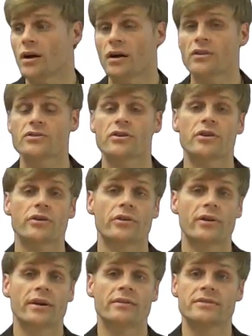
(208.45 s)
Unsecured
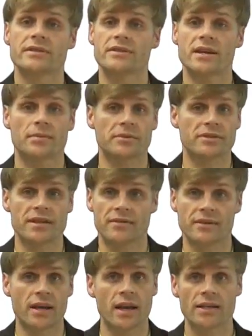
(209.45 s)
creditors in Chapter
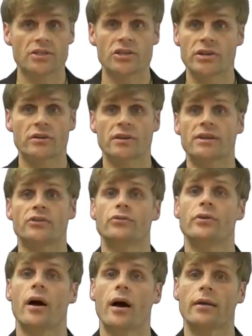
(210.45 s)
seven generally do
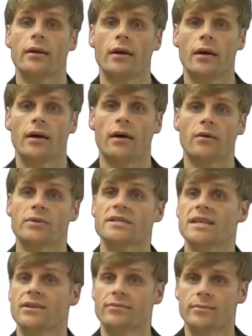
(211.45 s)
not uh,
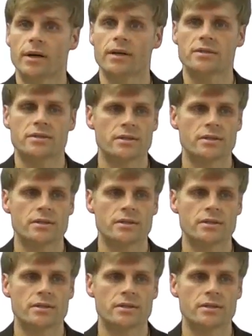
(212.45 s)
receive much,